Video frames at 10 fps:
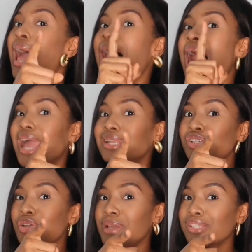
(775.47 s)
I didn't
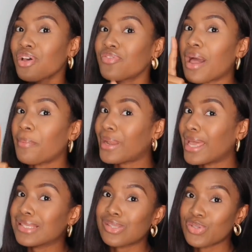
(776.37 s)
show myself
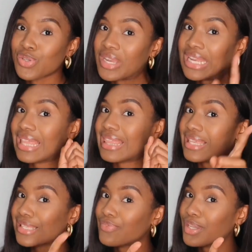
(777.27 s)
applying sunscreen in
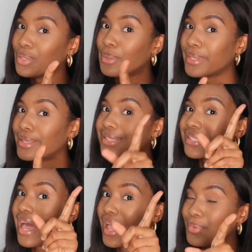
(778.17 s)
this video because
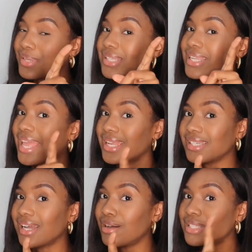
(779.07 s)
I wasn't heading
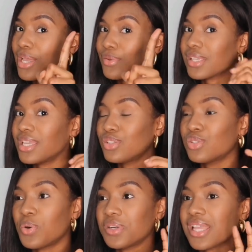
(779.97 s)
out. I was
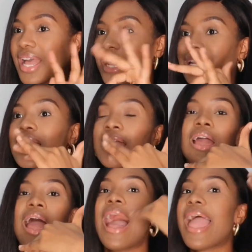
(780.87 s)
indoors and
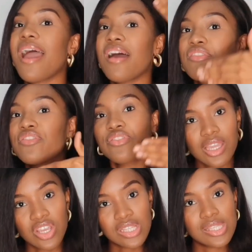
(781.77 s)
I have
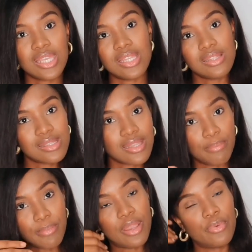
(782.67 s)
curtains in
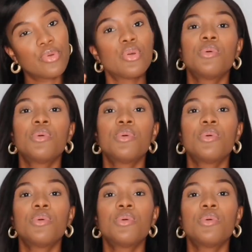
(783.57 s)
my room